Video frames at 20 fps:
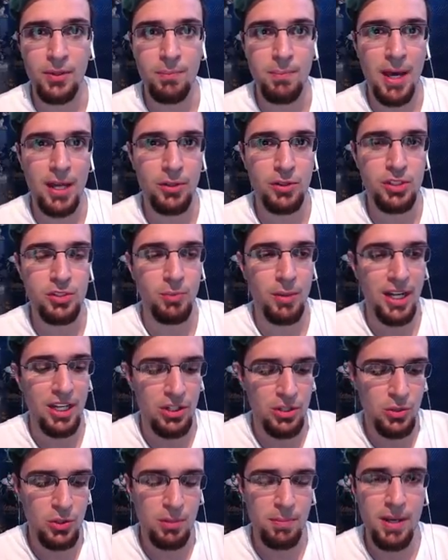medals, my
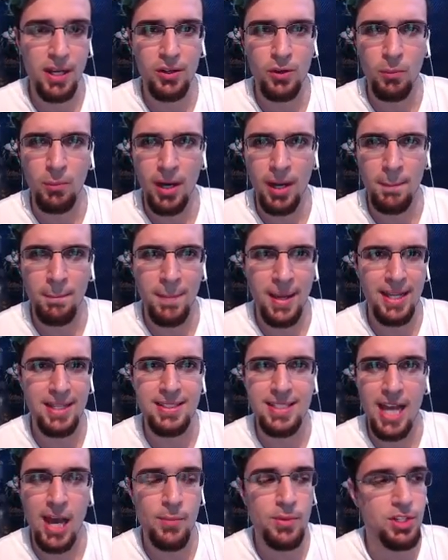nuke medal, my
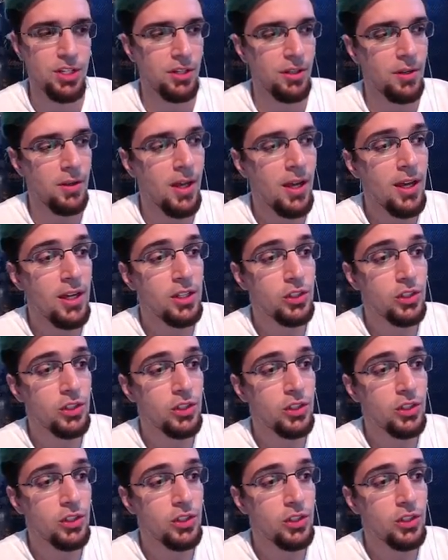main damage dealer.